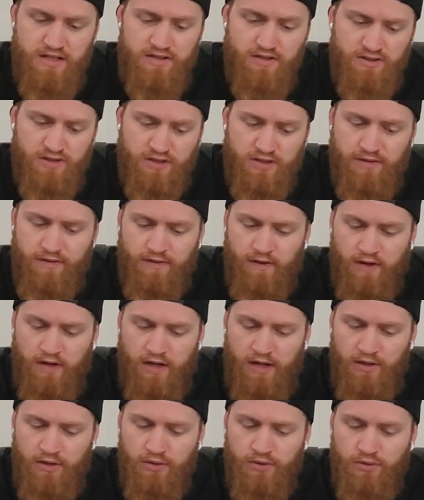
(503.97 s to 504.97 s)
it's got the
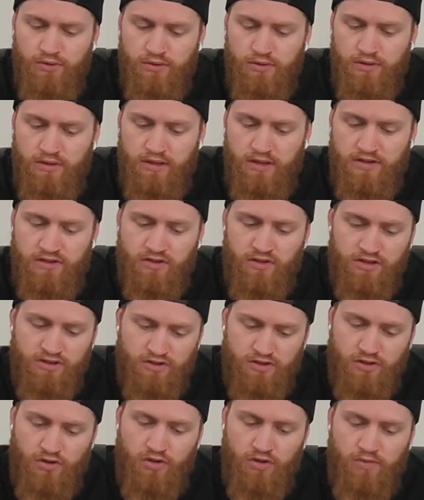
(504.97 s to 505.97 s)
file, it's got
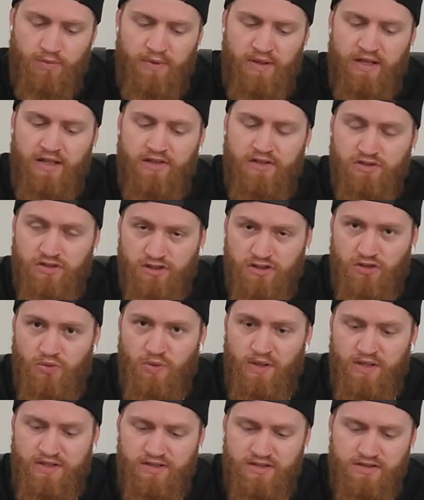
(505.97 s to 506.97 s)
a toothpick, it's got
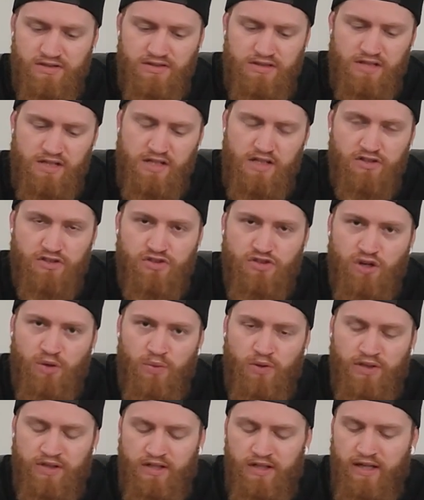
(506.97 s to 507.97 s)
tweezers, it's
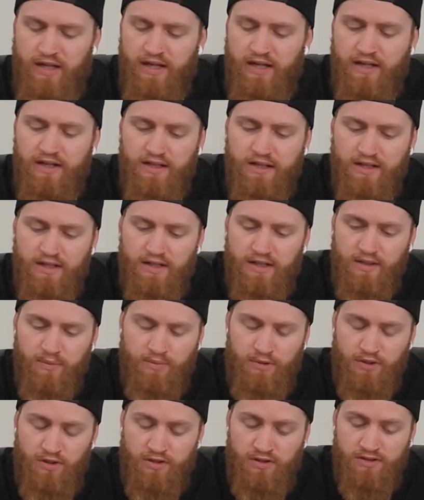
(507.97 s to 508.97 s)
got what you need.
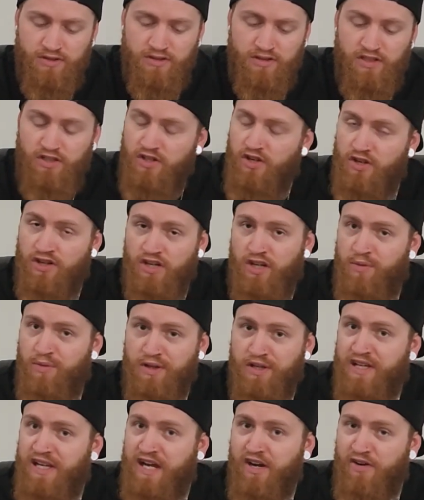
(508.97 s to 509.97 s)
But honestly, you don't need to
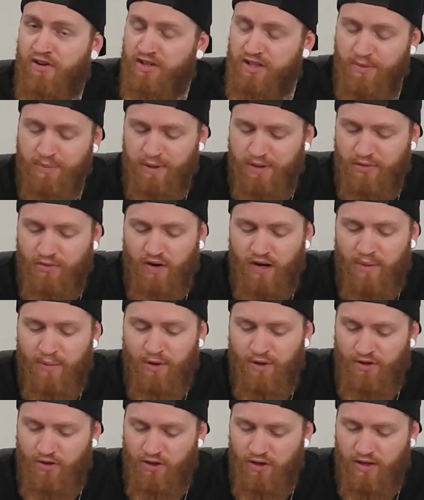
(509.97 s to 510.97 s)
be carrying your big
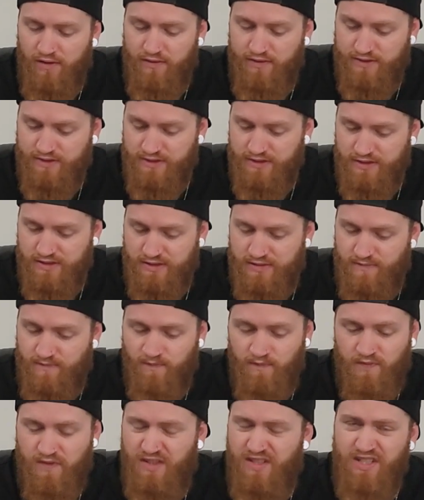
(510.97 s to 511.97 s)
Rambo knife, because
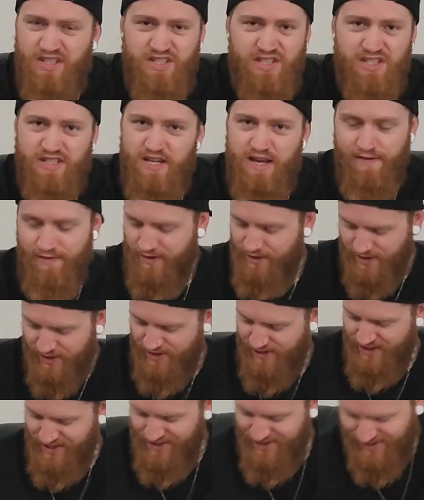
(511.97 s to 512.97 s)
you're just never
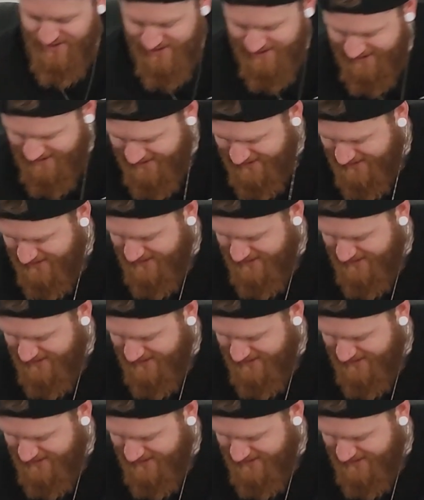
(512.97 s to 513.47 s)
going to use it.